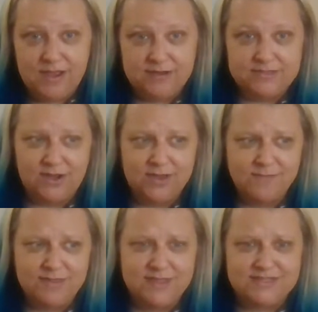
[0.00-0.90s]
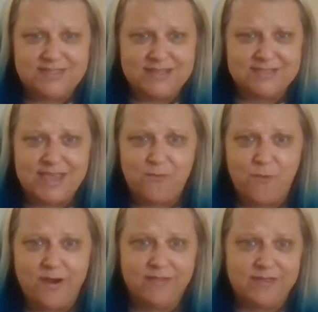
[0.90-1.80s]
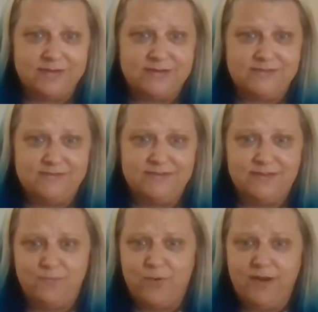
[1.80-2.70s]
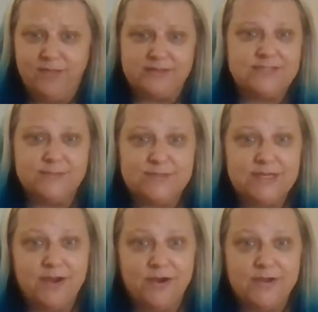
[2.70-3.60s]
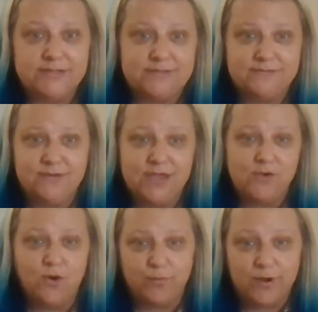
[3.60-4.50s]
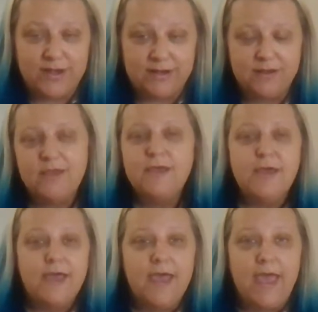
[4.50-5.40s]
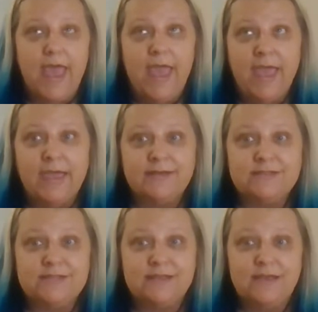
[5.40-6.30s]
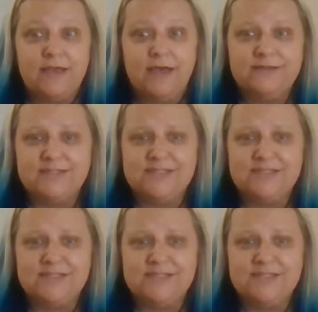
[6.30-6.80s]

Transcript: document that says like where this subsidiary is incorporated, and a